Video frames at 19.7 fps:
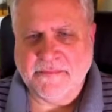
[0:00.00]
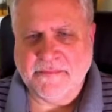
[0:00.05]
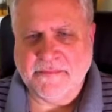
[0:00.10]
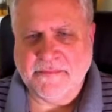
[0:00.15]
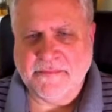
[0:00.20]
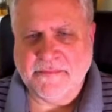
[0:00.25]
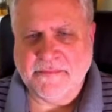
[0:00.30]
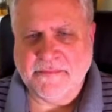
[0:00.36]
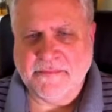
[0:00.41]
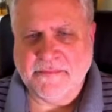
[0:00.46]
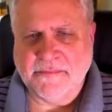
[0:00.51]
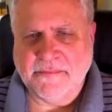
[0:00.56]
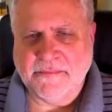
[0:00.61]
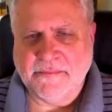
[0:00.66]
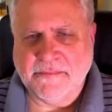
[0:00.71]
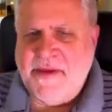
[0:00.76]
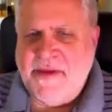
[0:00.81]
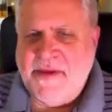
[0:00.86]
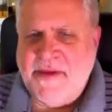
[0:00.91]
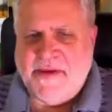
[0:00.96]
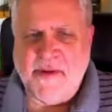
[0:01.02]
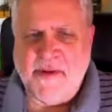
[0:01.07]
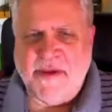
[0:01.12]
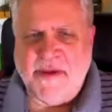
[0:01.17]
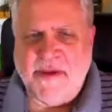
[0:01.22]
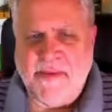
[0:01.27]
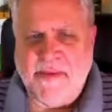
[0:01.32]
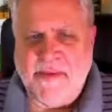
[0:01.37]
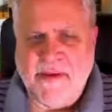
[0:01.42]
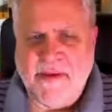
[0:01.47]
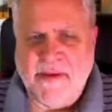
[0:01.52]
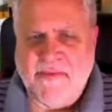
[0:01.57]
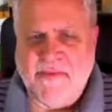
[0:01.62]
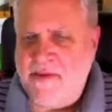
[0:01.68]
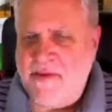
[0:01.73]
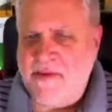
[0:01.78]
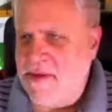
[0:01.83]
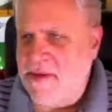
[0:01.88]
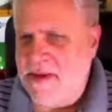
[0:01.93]
And this is going to be a
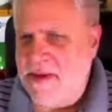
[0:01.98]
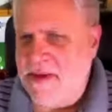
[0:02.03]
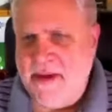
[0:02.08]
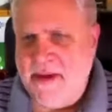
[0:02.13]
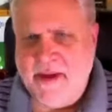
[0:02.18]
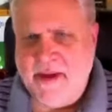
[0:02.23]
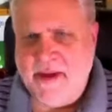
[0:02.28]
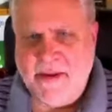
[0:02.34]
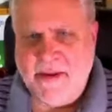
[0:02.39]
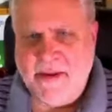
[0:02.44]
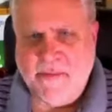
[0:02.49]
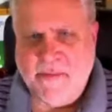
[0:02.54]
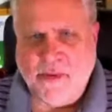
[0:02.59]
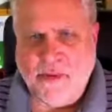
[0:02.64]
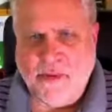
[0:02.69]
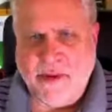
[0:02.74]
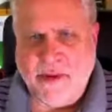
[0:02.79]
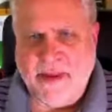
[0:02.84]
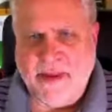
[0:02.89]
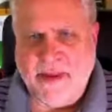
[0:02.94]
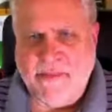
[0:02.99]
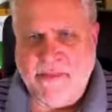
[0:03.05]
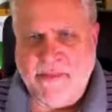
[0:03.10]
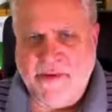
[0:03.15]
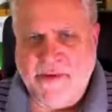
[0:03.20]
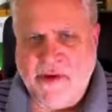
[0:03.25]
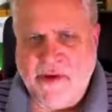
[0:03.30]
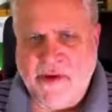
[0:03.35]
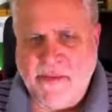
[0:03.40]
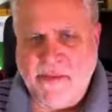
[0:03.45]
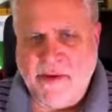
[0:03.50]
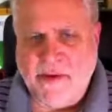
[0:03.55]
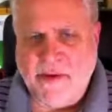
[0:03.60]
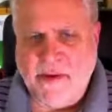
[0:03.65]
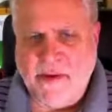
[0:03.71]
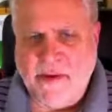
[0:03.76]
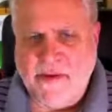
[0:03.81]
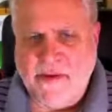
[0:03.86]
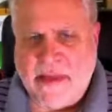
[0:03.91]
very important episode
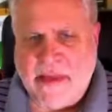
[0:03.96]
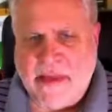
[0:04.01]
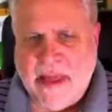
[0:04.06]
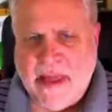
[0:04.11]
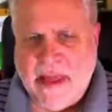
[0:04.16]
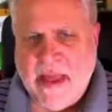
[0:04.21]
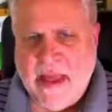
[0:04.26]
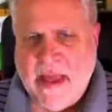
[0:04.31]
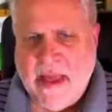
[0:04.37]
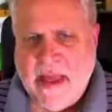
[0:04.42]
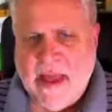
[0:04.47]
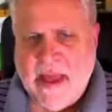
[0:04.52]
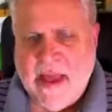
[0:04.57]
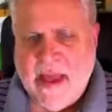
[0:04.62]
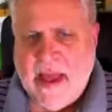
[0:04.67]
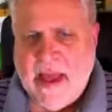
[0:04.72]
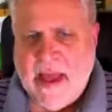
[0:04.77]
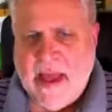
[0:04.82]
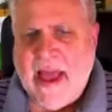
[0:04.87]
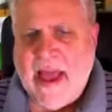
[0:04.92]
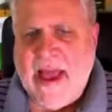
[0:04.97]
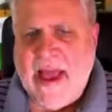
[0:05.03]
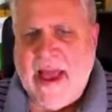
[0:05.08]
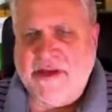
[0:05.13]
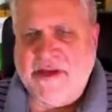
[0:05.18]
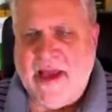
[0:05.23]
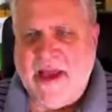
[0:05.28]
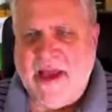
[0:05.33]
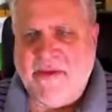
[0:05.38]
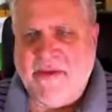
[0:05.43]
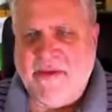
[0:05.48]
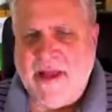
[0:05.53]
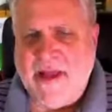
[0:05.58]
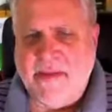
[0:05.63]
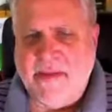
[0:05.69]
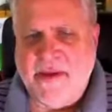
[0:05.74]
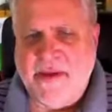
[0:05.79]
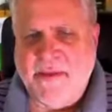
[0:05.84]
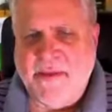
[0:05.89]
because I actually have a lot
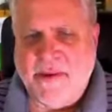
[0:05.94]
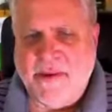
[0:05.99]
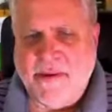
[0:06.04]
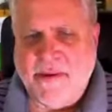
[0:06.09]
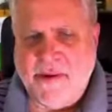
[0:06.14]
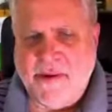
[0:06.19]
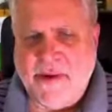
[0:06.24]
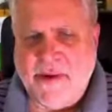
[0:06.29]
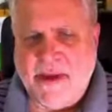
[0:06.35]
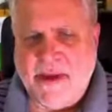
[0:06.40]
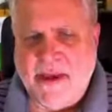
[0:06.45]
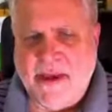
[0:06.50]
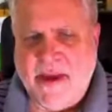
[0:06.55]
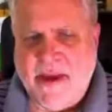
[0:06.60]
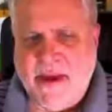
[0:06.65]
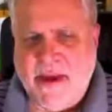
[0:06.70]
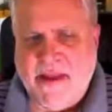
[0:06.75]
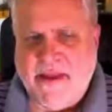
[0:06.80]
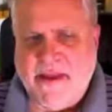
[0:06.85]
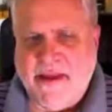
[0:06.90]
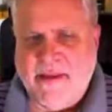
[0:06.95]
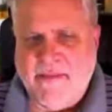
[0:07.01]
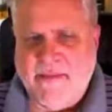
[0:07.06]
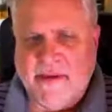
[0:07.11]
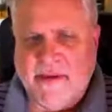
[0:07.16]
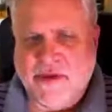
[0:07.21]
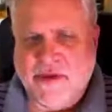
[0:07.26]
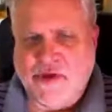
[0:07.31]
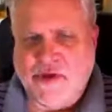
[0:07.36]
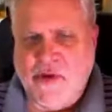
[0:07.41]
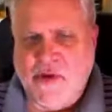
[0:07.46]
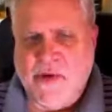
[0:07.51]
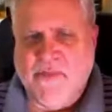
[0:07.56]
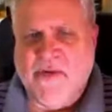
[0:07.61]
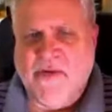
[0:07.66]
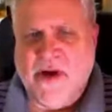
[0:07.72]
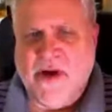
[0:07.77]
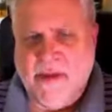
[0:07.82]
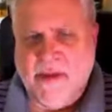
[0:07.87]
of people looking, and I've been showing
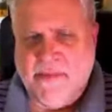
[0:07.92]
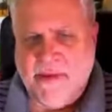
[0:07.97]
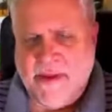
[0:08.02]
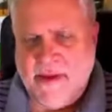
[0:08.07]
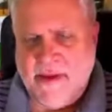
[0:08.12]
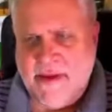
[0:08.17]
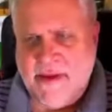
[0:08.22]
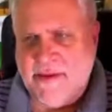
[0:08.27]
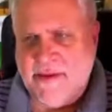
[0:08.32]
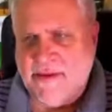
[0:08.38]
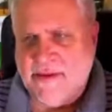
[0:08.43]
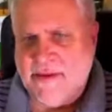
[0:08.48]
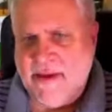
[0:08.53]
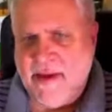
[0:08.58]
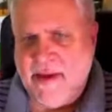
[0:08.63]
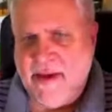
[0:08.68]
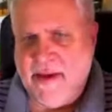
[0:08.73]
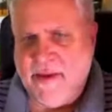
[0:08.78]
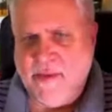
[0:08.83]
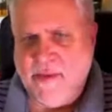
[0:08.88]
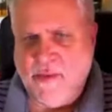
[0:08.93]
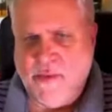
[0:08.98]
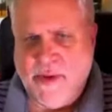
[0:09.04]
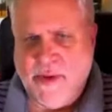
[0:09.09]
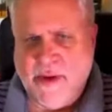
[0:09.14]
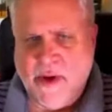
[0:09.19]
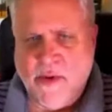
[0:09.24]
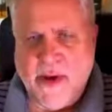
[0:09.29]
properties, and we go